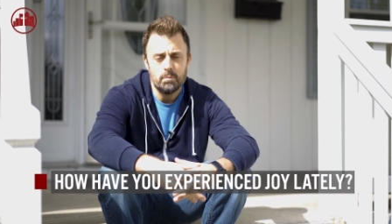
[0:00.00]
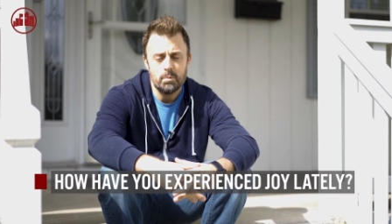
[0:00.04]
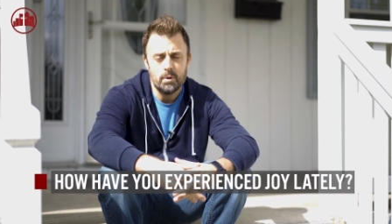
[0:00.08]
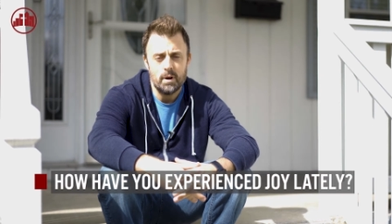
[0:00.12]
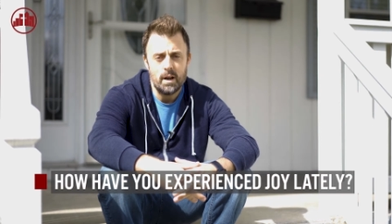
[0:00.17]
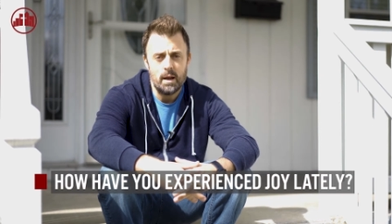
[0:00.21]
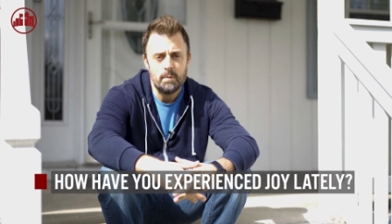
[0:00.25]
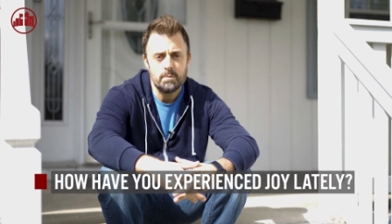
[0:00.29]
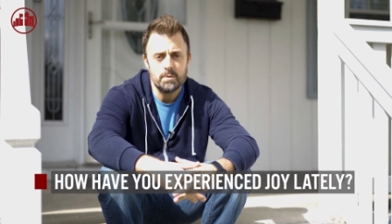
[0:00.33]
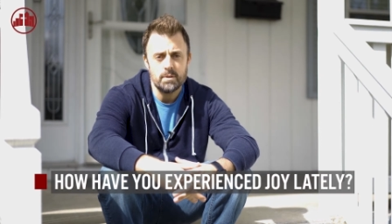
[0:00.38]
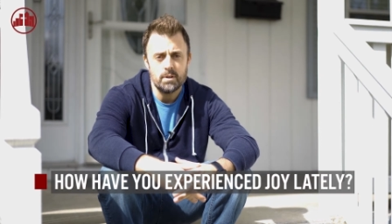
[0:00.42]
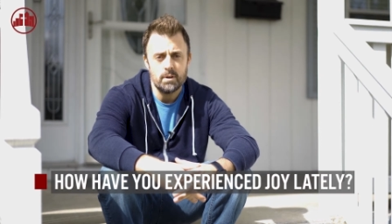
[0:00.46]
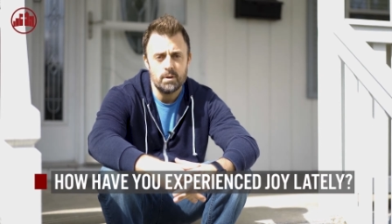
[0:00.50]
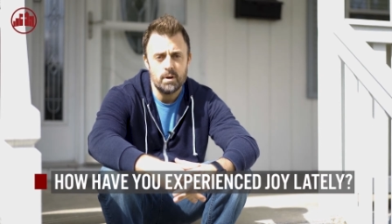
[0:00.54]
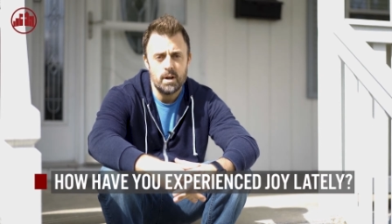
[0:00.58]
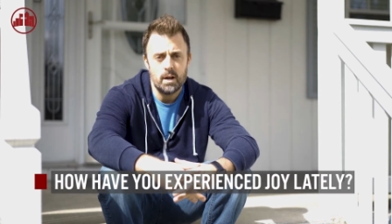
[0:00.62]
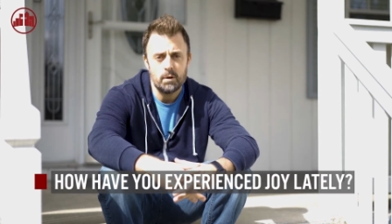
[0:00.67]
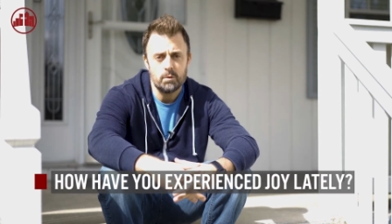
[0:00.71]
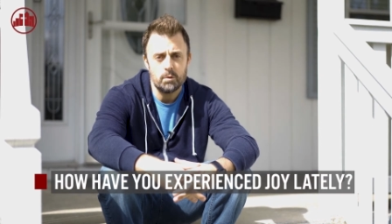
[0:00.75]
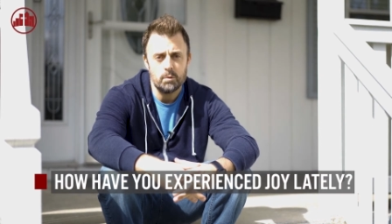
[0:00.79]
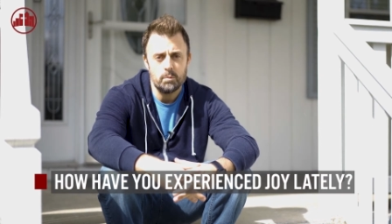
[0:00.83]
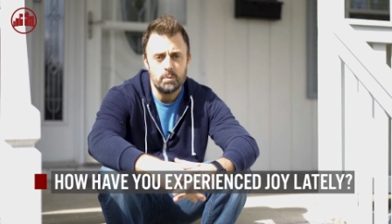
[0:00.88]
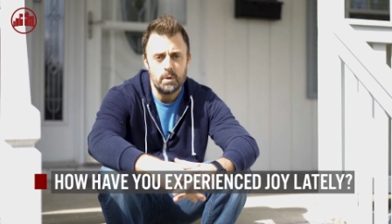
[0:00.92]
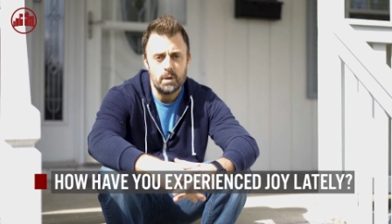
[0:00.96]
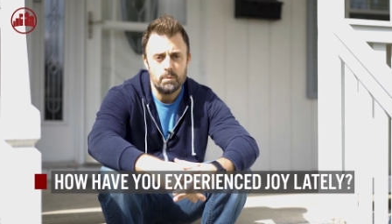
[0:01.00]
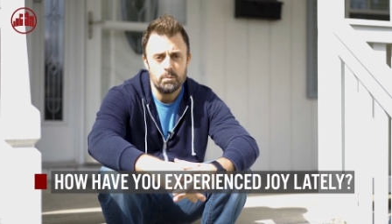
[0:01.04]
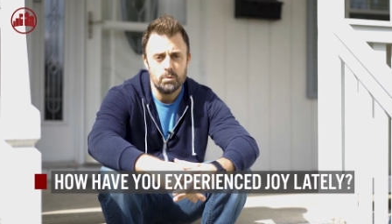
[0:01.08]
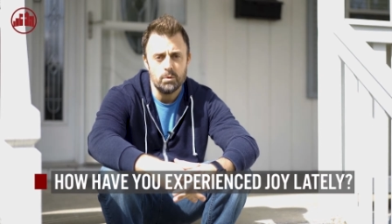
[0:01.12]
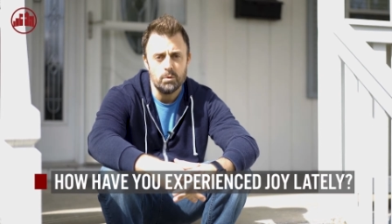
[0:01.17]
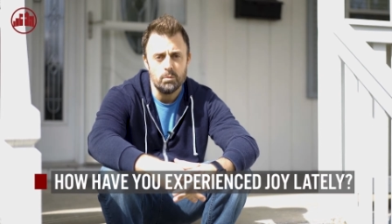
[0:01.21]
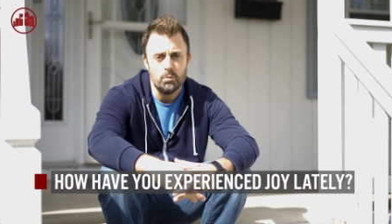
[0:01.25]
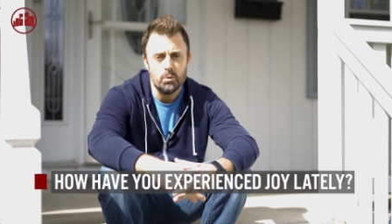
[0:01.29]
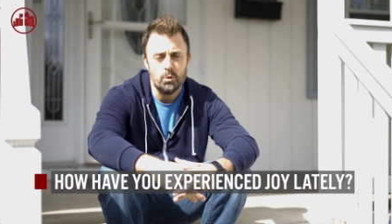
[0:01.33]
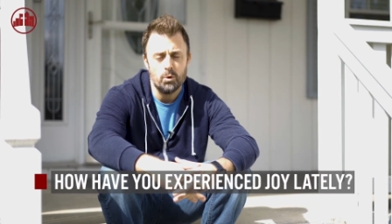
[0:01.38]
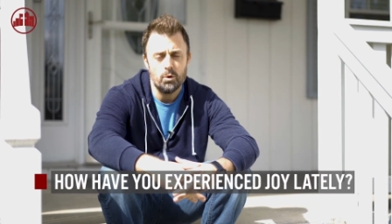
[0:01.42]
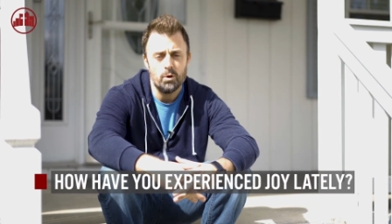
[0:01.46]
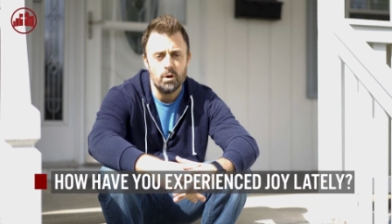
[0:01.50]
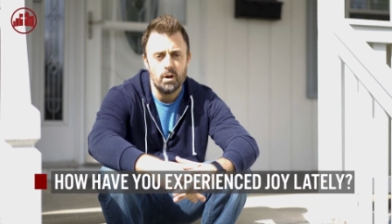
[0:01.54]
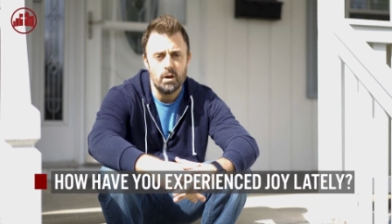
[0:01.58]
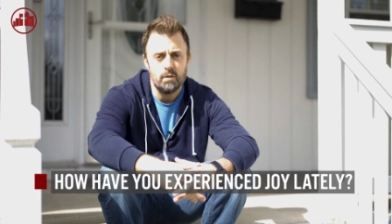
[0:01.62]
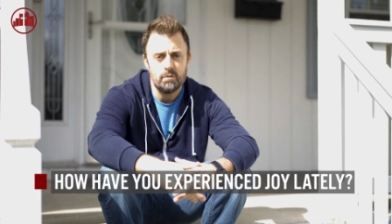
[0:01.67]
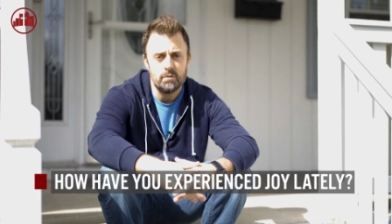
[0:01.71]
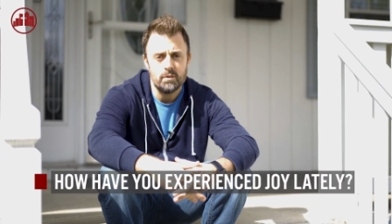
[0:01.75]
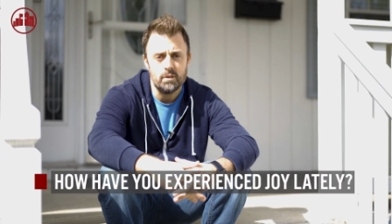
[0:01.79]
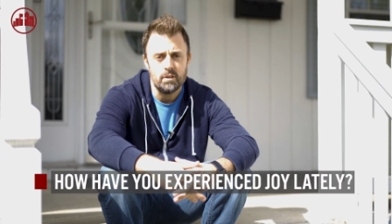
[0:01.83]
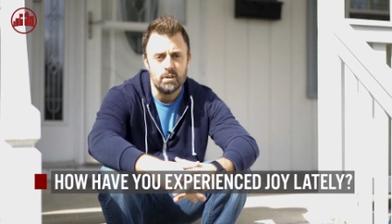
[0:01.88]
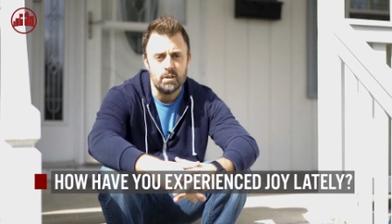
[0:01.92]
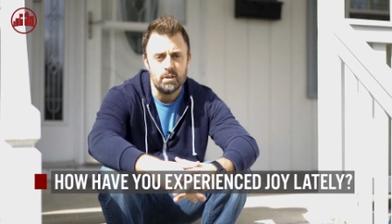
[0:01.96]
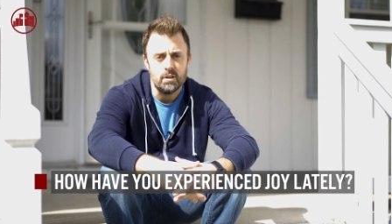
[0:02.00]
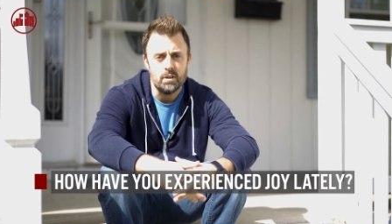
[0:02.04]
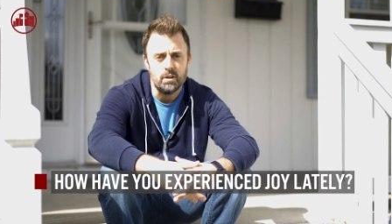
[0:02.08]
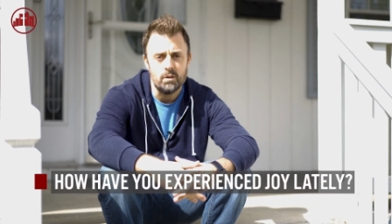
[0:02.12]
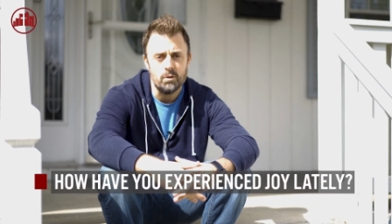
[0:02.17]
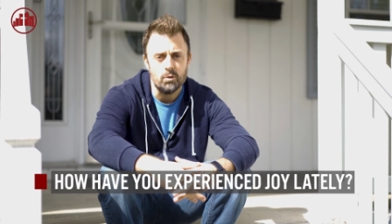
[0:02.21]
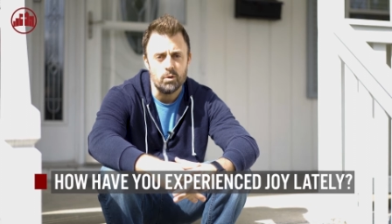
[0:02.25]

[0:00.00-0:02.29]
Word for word: perhaps interact with people more often than